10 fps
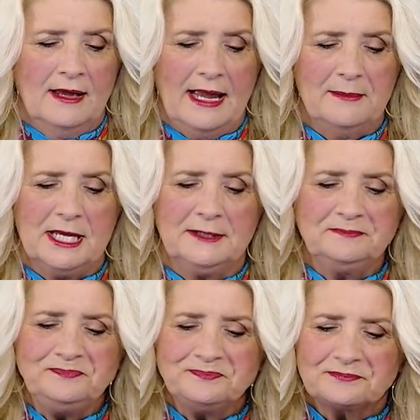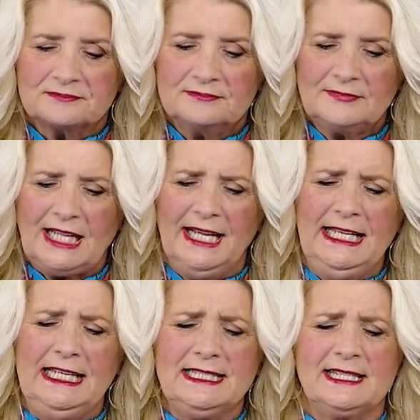Amen? He
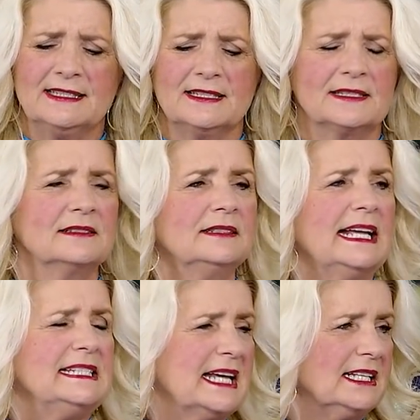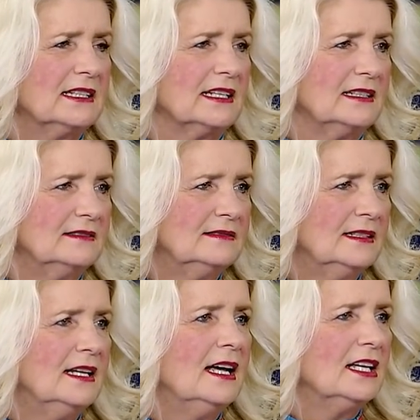listens intently,
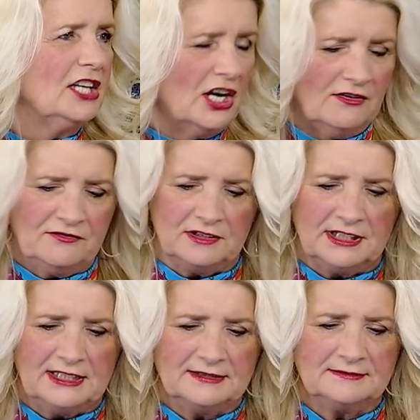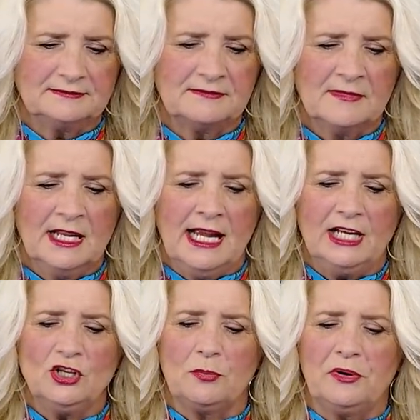carefully,
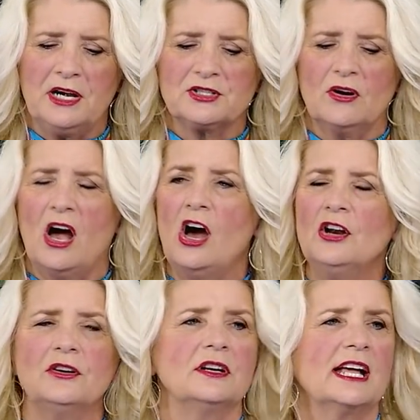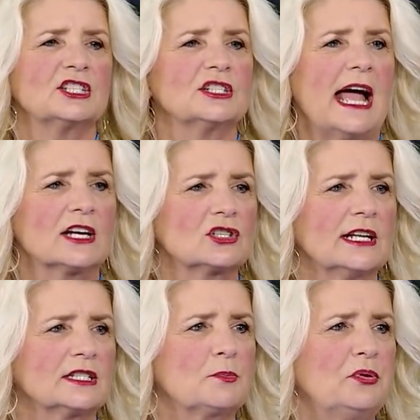and your prayers are honored as
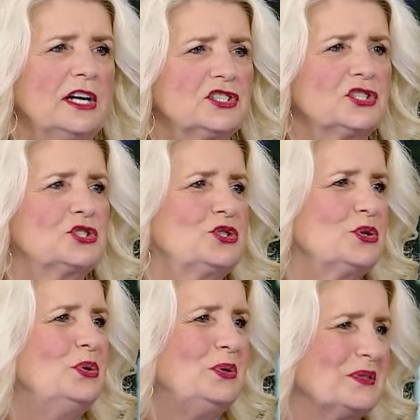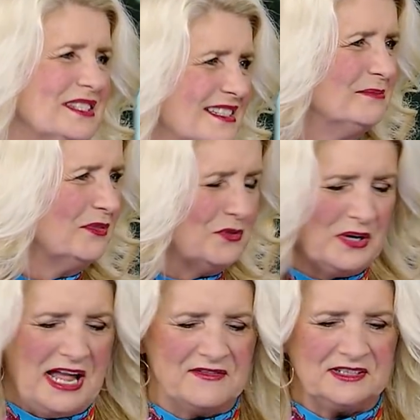actually as precious jewels before
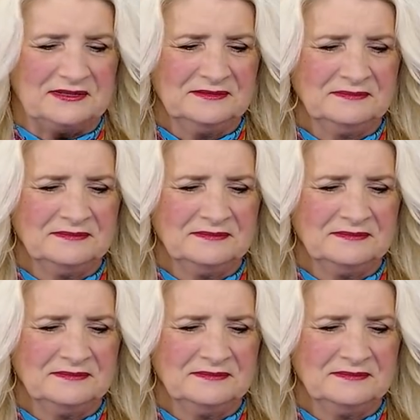heaven.